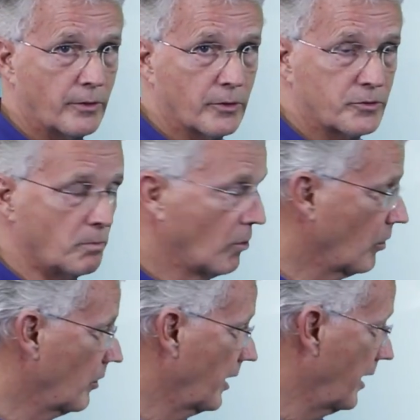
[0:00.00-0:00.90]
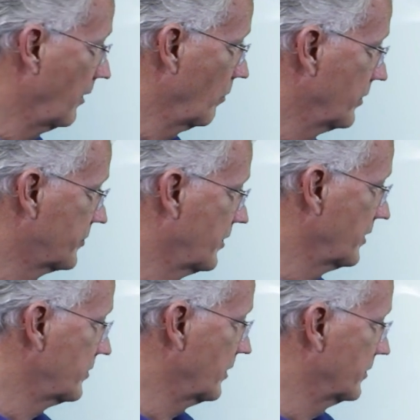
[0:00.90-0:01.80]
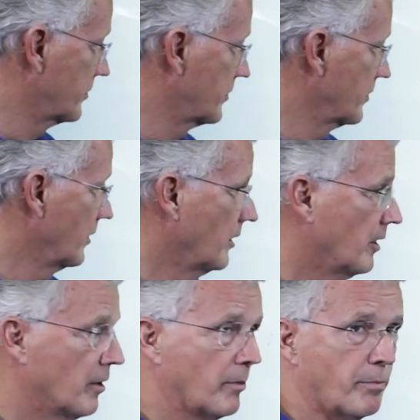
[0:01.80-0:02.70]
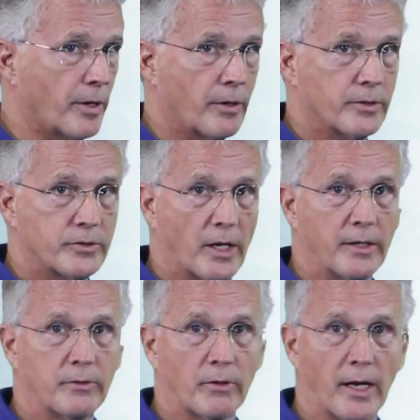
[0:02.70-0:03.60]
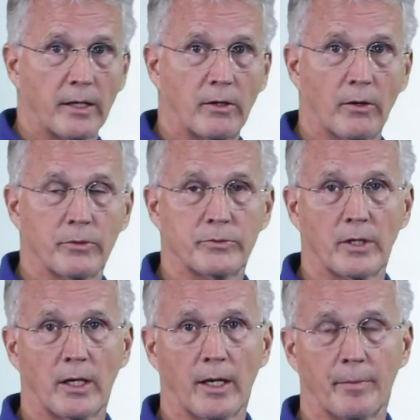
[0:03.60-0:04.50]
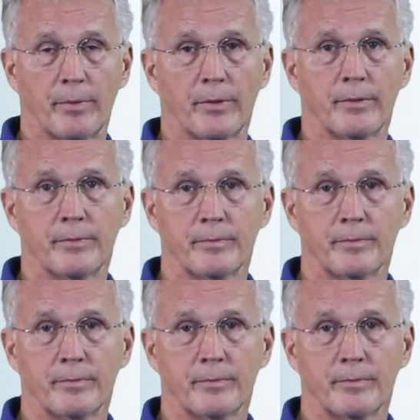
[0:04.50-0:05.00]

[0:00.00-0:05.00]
there's more air resistance, parasite drag goes up.